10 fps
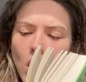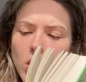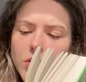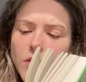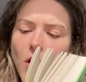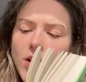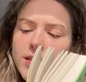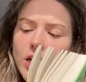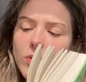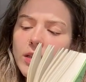So far as
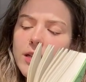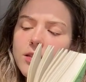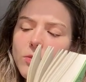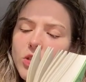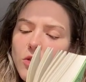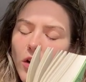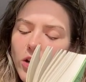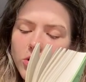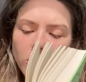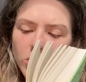that it relates to Mr. Frank
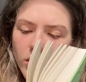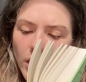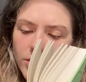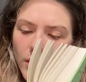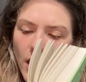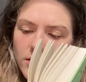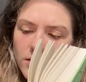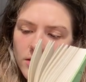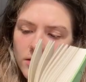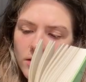Churchill, I do
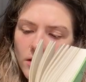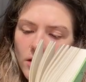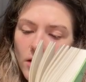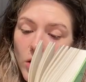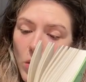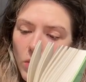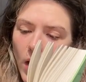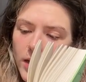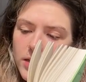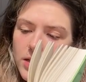guess. You are
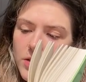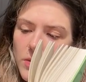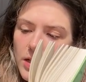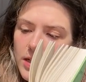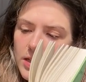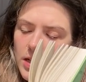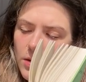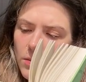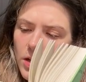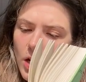right, it does relate to
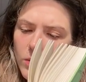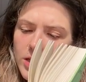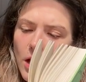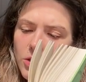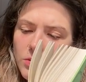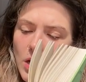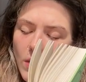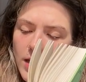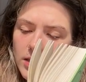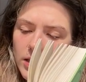him, and I will tell you
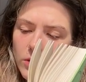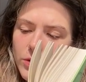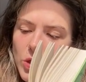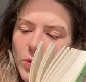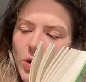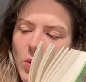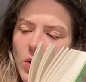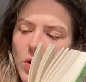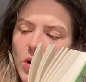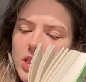directly, resuming her
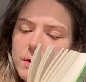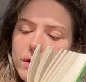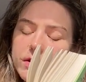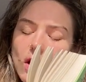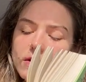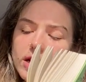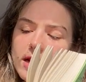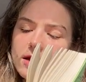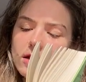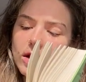work and seeming resolved
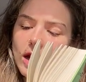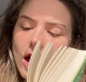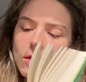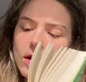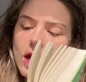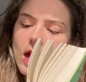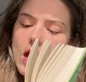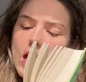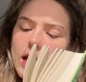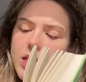against looking up.
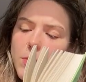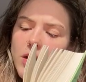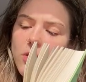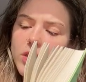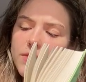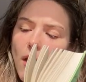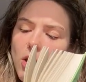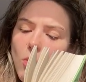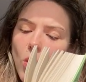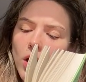He has been here this very
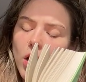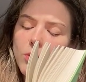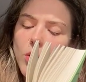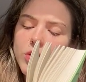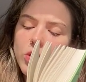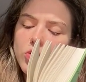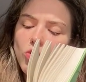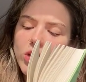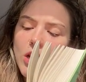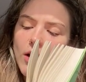morning on a most
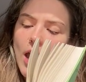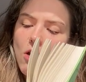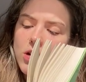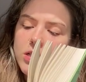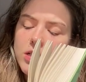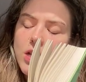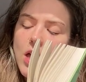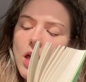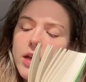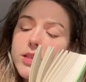extraordinary errand.
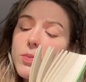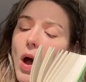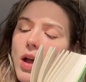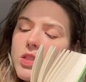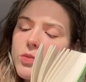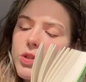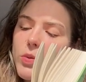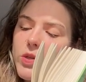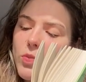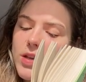It is impossible to
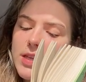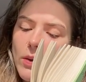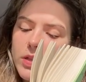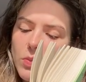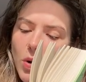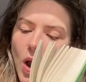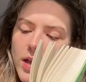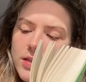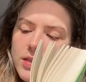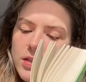express our
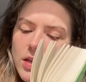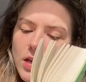surprise.